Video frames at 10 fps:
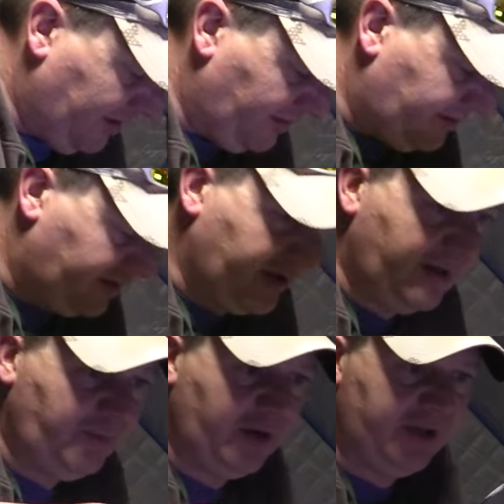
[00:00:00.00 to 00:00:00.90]
minnows the
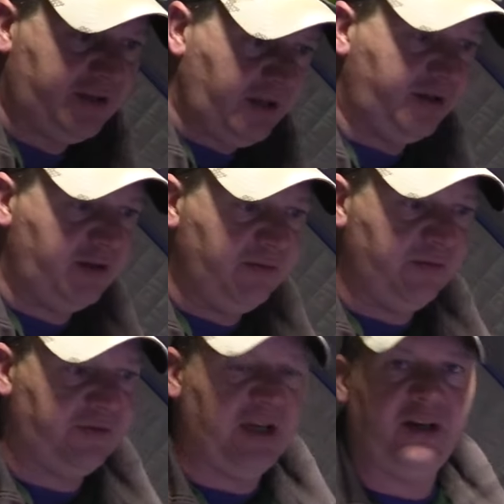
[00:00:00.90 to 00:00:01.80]
same way as I do
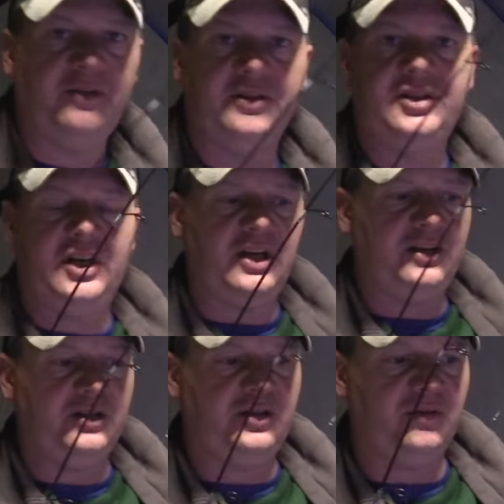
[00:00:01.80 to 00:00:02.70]
with that other jig I
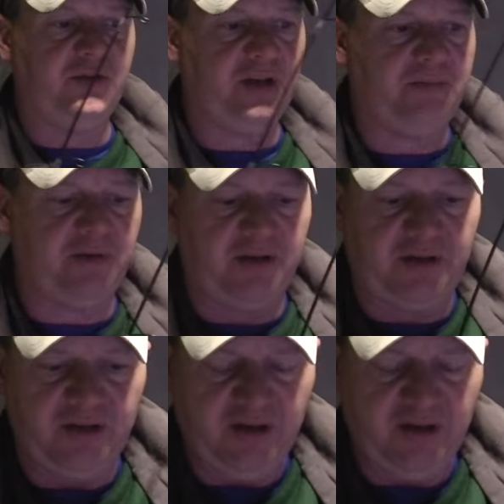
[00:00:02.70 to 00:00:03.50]
just showed you, but